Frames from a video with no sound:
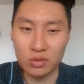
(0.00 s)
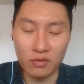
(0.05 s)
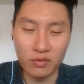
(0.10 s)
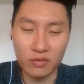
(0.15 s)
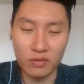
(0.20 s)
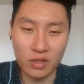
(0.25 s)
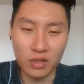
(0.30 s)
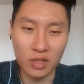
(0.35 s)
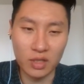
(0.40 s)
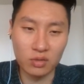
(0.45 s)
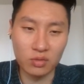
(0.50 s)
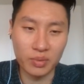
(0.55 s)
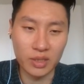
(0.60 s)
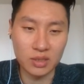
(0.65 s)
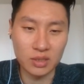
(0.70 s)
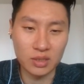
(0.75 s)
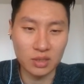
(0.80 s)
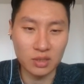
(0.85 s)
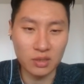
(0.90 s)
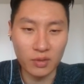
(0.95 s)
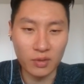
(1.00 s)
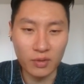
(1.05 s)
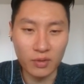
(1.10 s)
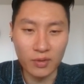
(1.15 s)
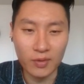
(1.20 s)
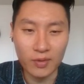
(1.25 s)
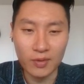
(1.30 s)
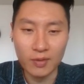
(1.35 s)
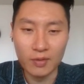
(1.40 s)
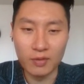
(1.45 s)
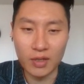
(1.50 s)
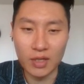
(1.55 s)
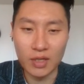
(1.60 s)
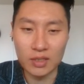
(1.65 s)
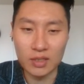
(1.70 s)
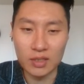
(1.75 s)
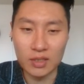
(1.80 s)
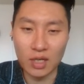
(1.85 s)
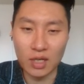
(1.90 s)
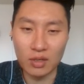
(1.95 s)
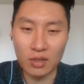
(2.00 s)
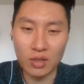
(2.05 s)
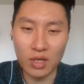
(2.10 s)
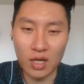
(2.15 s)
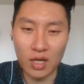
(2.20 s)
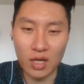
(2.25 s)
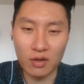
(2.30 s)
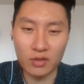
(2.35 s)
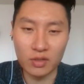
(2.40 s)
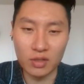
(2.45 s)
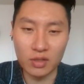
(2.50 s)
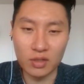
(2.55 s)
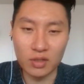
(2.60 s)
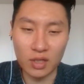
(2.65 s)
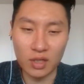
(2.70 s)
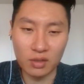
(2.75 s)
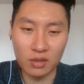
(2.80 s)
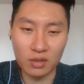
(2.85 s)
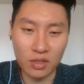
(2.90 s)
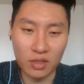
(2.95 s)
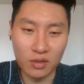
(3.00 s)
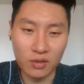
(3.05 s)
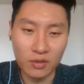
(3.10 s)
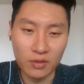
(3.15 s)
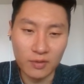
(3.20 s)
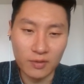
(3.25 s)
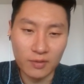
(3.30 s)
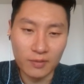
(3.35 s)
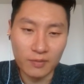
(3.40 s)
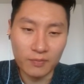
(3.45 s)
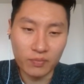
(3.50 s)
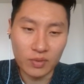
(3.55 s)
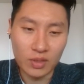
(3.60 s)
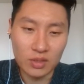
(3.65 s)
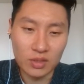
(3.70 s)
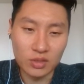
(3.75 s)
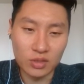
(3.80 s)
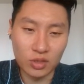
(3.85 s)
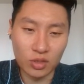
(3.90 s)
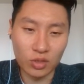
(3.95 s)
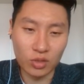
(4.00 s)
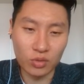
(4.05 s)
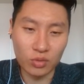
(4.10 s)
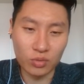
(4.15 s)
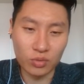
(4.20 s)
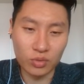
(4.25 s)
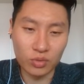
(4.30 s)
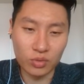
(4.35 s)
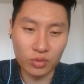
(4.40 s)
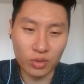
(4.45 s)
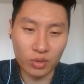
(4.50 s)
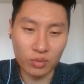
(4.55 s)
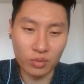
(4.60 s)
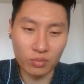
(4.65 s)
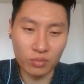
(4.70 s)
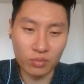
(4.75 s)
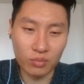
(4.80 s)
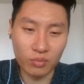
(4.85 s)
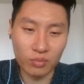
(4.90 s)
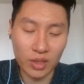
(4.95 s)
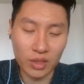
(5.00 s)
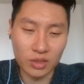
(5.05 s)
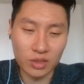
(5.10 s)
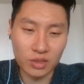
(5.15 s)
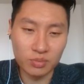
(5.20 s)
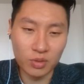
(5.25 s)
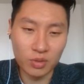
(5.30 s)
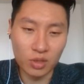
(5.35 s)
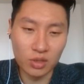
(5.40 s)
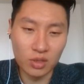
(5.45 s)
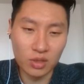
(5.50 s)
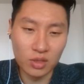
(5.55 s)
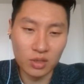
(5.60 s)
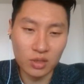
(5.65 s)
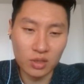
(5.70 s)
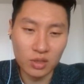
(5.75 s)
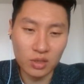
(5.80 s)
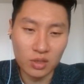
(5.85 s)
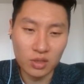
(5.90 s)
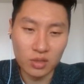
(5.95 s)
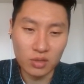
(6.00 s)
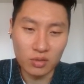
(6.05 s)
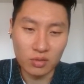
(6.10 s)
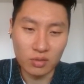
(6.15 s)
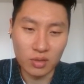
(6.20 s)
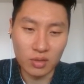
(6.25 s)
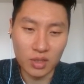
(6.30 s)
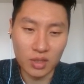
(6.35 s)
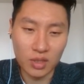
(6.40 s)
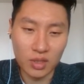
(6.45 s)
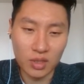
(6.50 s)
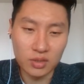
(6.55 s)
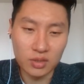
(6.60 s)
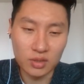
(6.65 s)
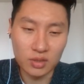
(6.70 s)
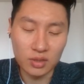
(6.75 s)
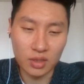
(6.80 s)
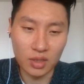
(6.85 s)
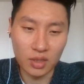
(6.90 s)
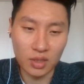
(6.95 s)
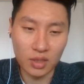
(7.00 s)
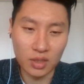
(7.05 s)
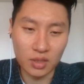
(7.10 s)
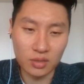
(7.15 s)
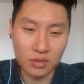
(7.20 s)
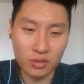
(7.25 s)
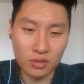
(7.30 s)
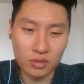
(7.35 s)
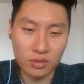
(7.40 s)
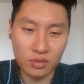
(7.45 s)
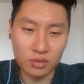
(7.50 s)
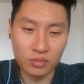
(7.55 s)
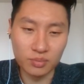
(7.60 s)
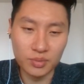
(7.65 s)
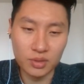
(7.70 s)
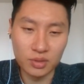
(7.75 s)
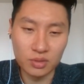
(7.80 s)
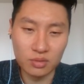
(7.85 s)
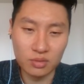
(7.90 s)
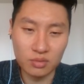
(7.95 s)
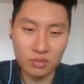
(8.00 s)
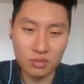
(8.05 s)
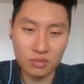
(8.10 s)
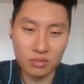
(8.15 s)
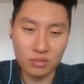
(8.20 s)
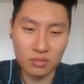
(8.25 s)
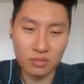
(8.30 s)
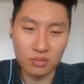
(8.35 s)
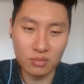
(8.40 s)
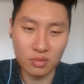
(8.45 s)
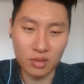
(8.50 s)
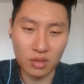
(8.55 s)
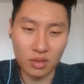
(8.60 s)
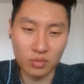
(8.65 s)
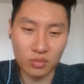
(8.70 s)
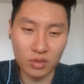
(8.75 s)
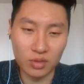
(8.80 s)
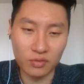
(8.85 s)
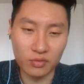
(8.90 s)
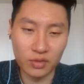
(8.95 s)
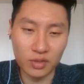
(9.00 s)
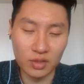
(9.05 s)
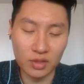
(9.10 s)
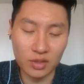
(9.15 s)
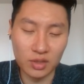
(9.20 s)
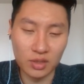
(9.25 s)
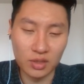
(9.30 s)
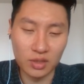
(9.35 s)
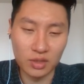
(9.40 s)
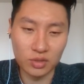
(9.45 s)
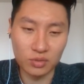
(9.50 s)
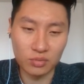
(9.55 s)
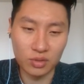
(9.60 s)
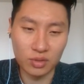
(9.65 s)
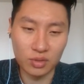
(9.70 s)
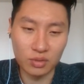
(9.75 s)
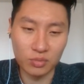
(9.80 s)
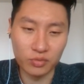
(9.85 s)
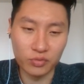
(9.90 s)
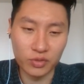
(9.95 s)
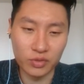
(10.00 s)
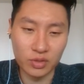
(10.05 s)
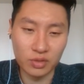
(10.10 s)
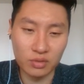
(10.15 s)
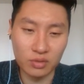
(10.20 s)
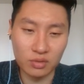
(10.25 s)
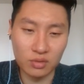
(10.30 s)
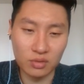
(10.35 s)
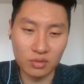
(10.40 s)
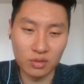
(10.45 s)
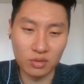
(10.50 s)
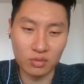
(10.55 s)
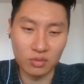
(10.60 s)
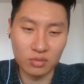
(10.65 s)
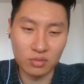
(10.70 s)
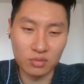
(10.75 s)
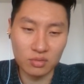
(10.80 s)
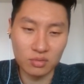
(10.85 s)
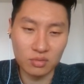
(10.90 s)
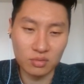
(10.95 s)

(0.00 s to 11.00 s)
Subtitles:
Canva, and you paste it, right? And now you have an icon here. So you can make it smaller, right? And oops, I don't want to fill it in there. I'll move it. No.